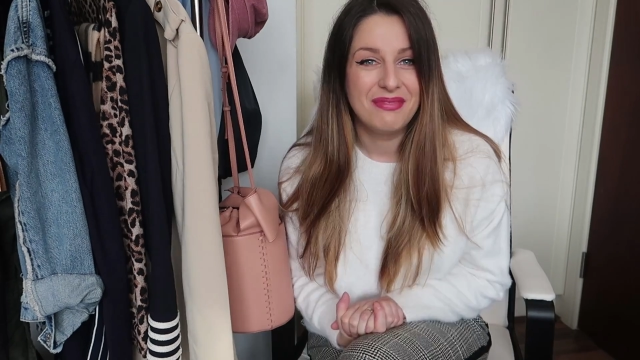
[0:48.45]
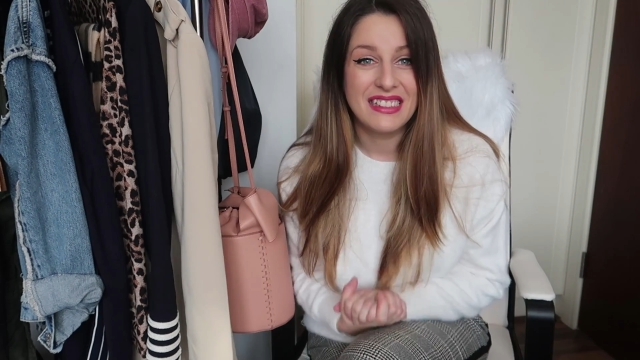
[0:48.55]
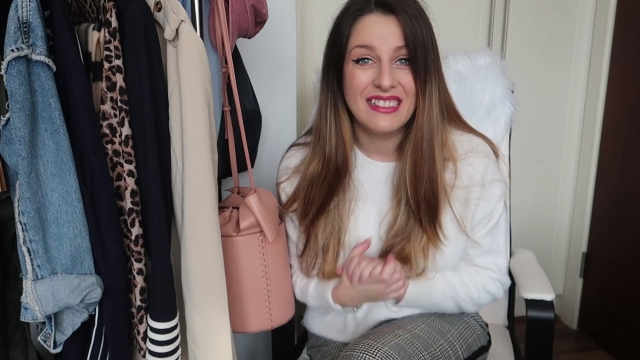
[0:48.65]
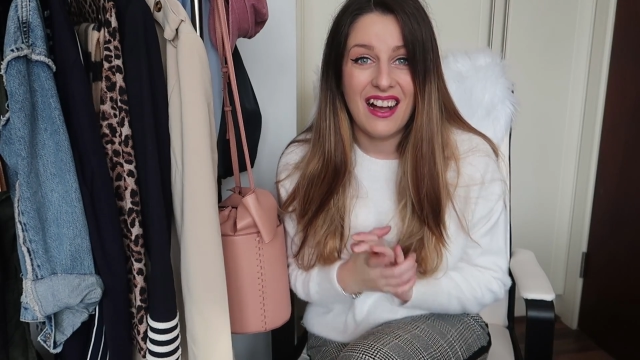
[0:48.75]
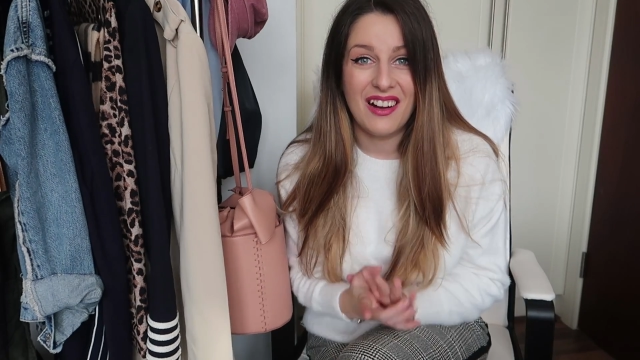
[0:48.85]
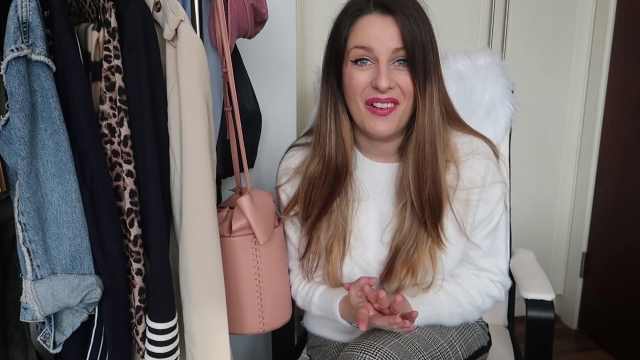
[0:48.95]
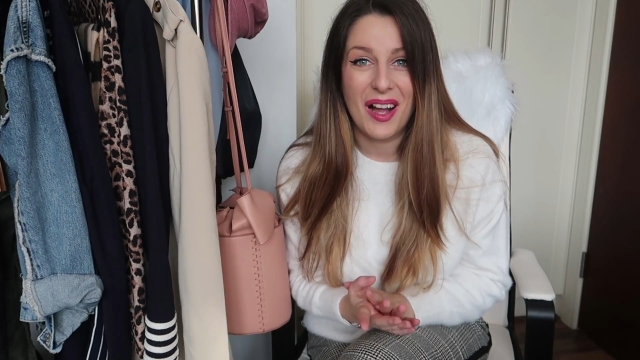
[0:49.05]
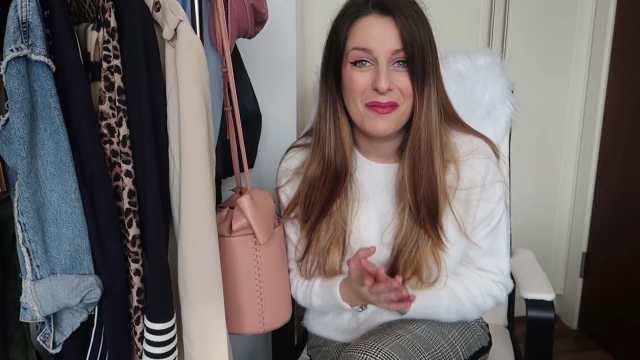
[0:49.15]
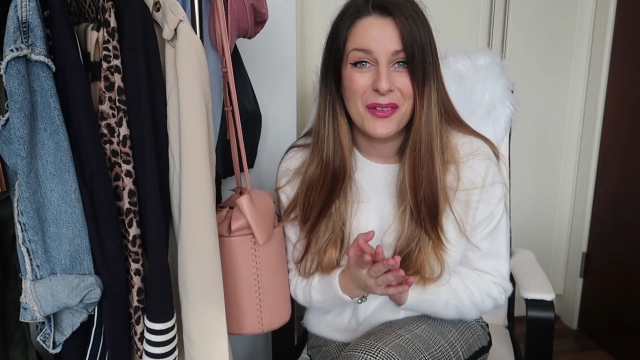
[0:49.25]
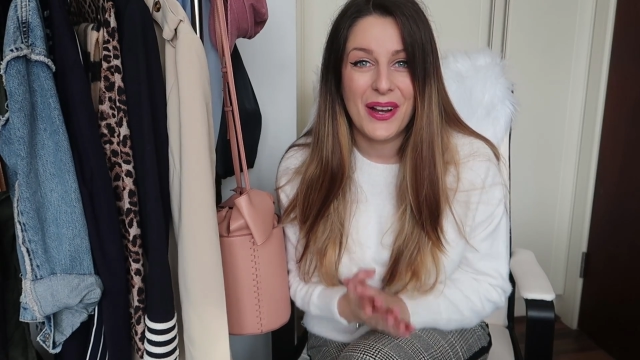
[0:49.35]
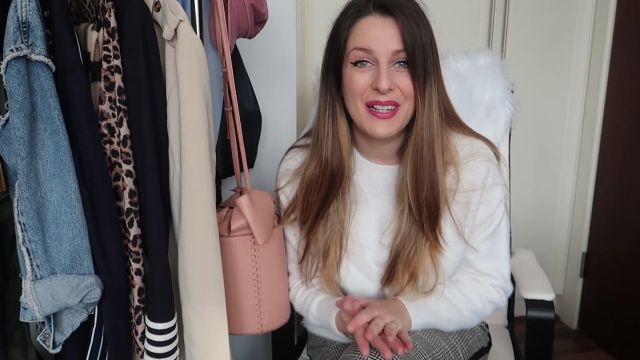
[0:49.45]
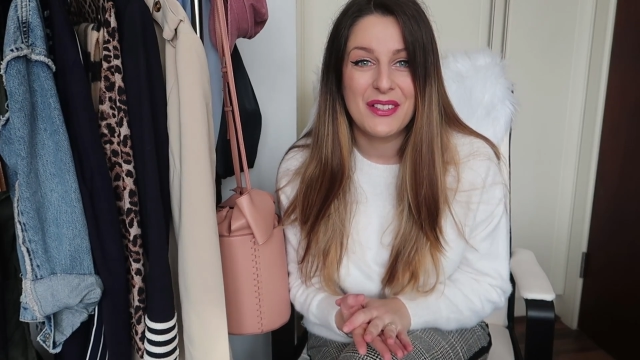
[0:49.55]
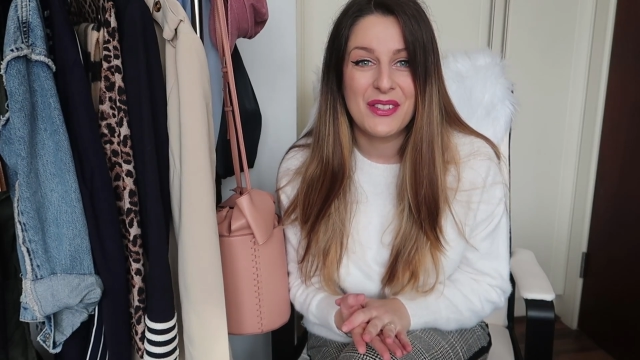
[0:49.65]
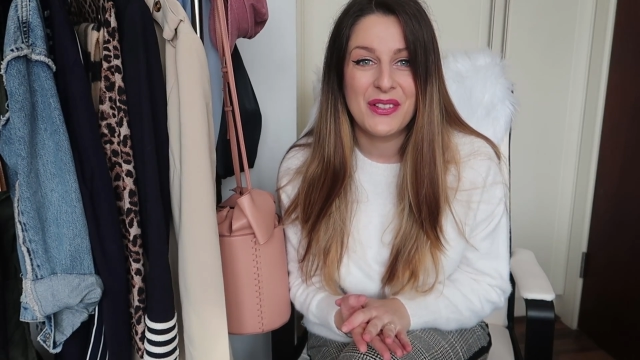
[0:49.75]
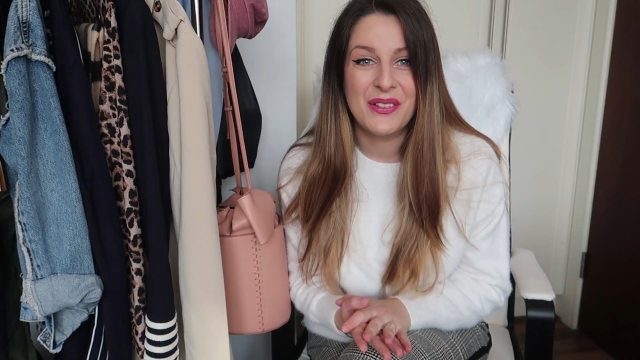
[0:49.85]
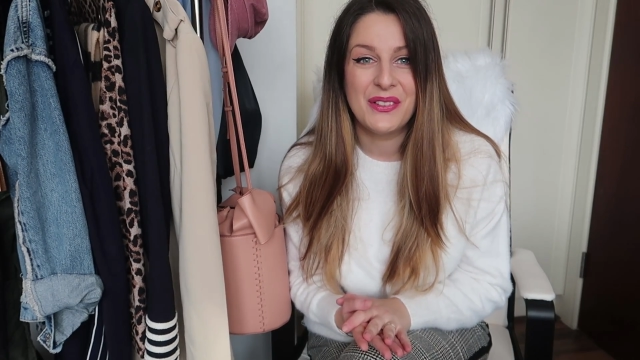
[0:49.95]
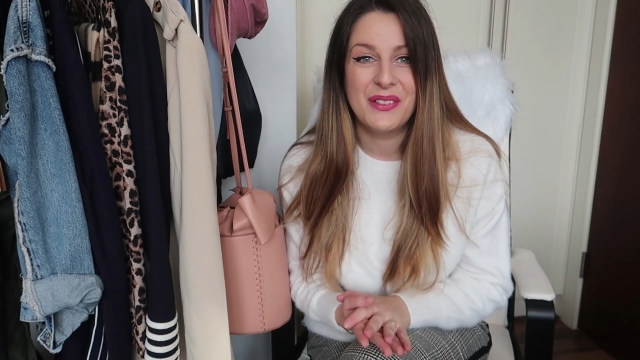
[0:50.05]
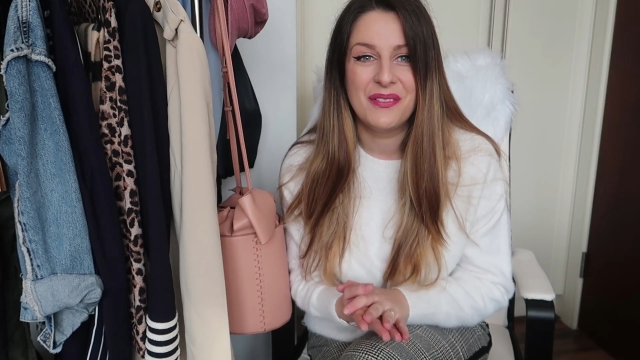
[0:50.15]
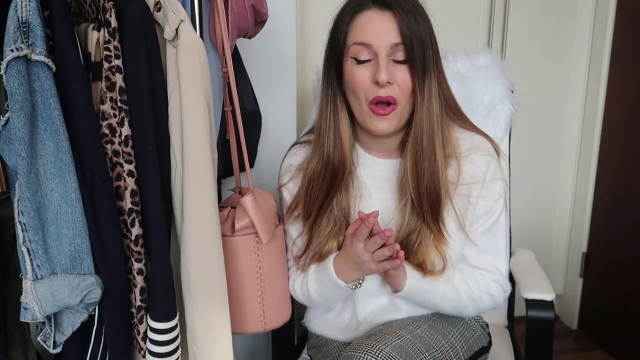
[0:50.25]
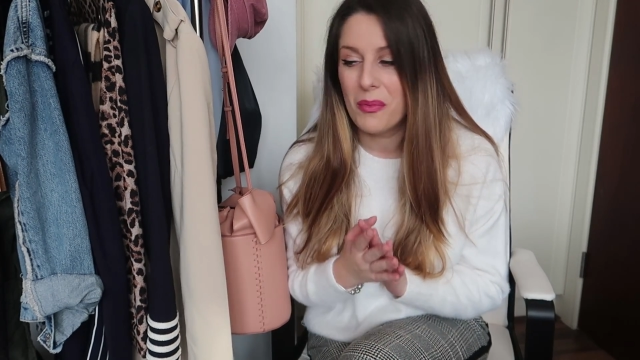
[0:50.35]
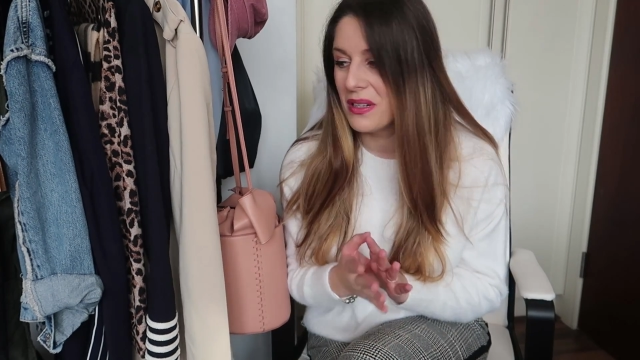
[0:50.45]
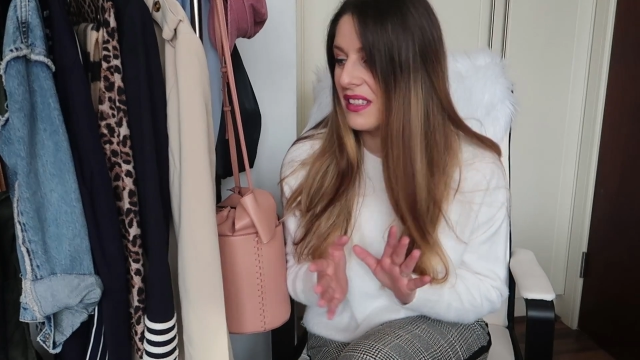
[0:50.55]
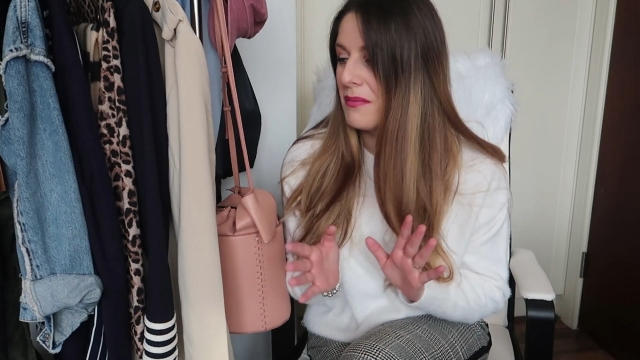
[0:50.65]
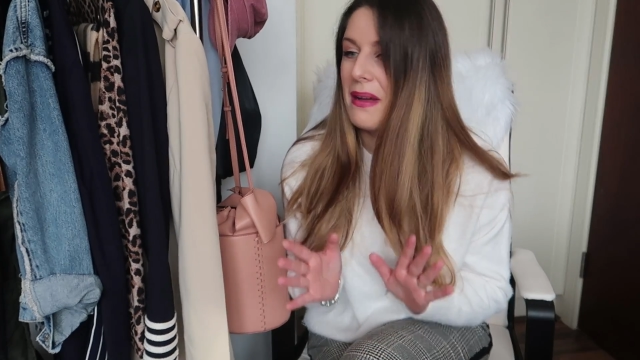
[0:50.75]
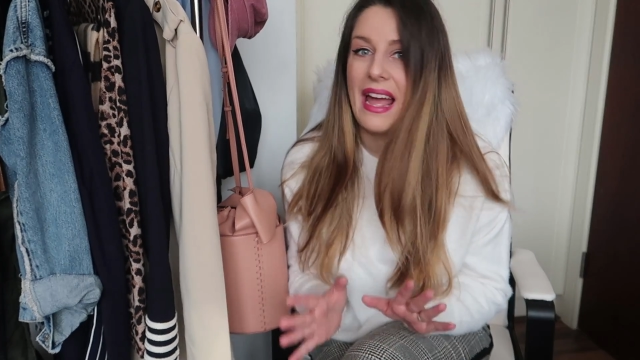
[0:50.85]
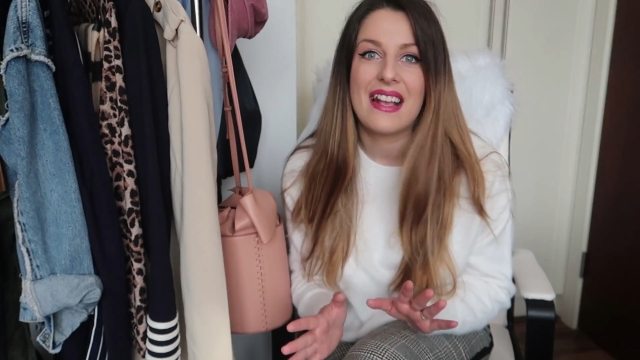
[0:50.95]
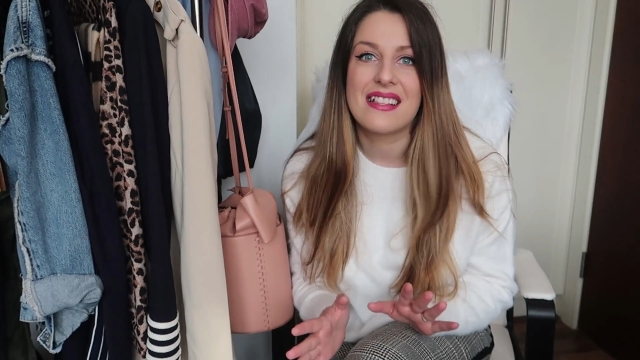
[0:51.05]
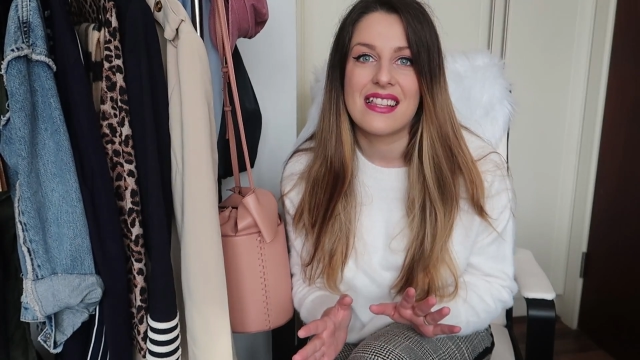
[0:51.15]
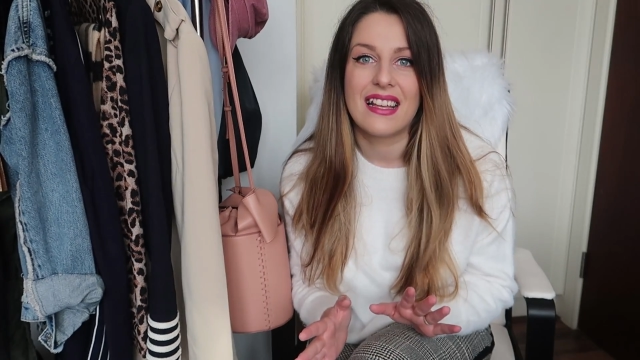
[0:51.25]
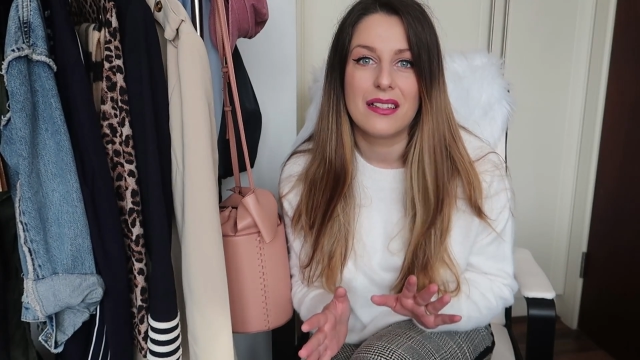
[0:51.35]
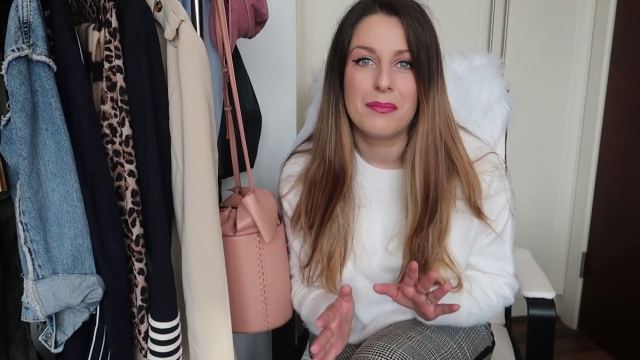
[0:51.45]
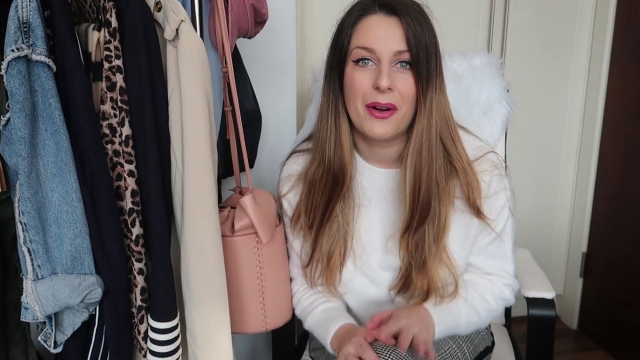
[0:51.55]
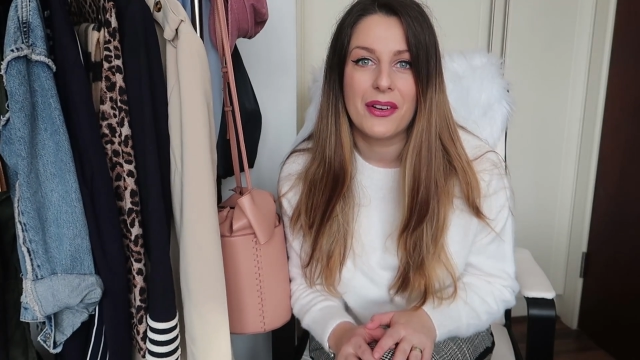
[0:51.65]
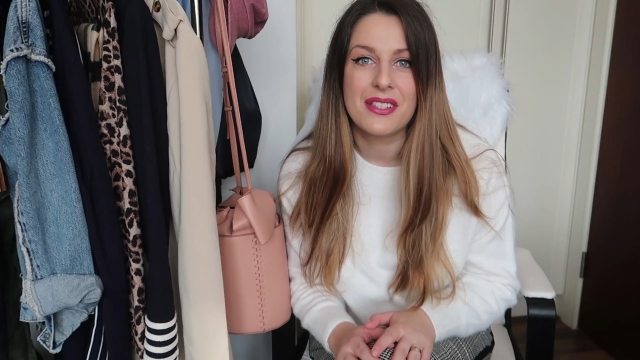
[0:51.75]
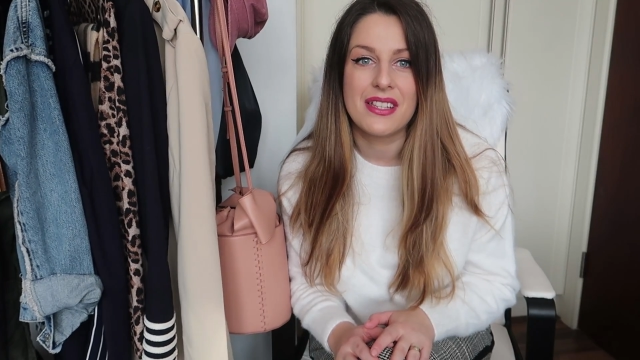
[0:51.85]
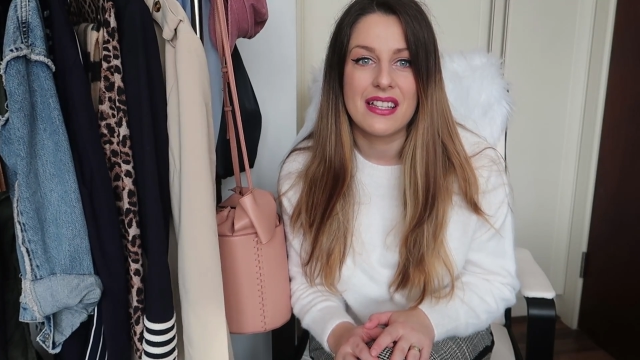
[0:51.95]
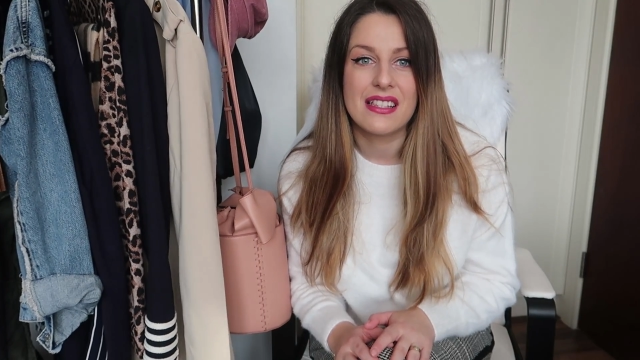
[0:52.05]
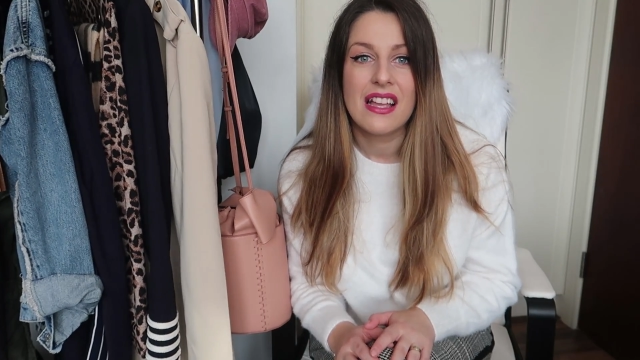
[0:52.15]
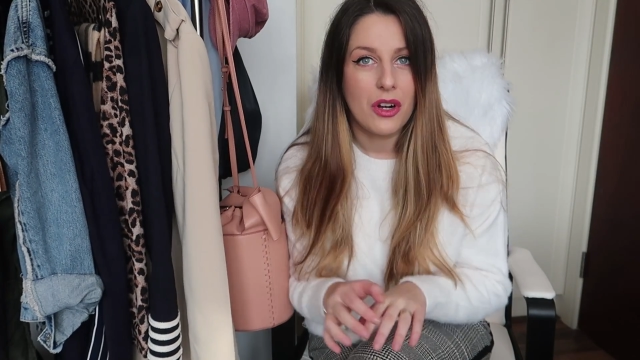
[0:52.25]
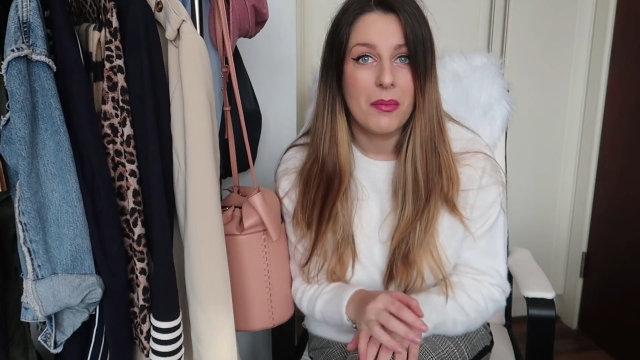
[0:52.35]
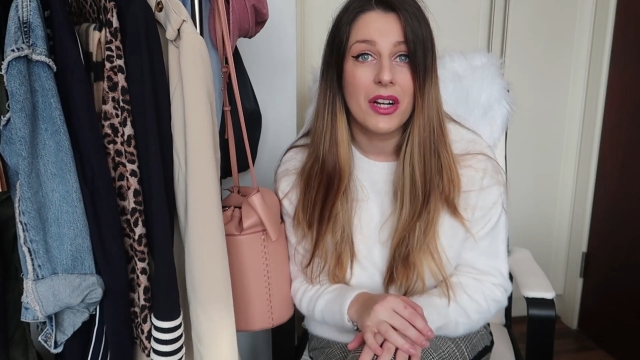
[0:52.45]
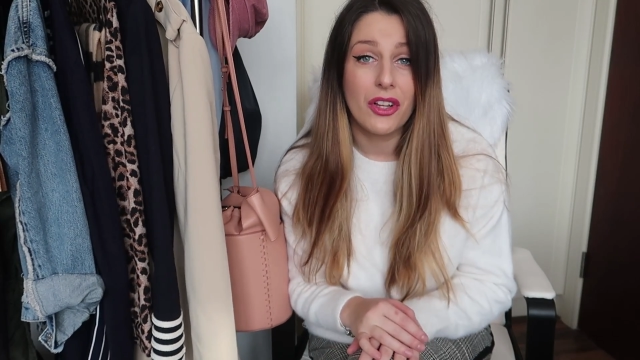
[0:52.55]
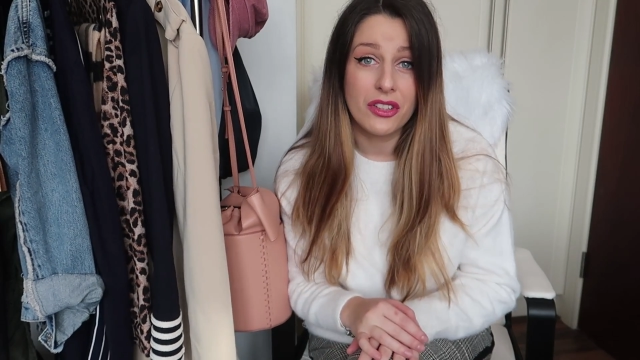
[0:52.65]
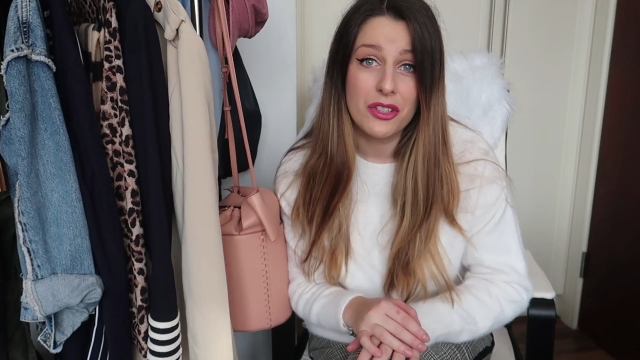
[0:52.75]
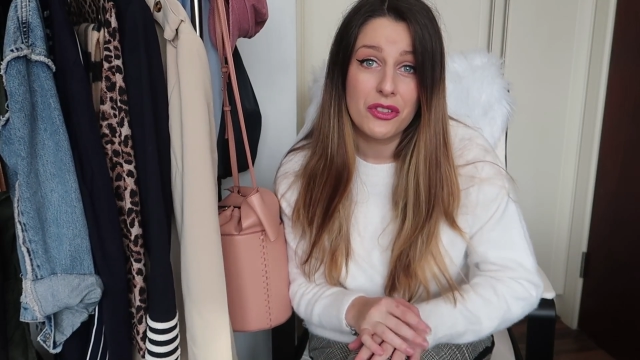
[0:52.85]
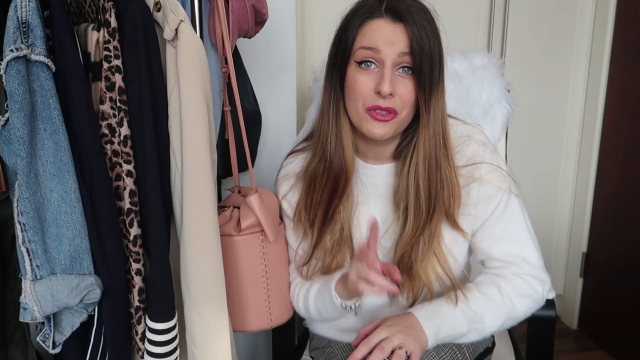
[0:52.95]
But now I'm ready to open the bags and the boxes from another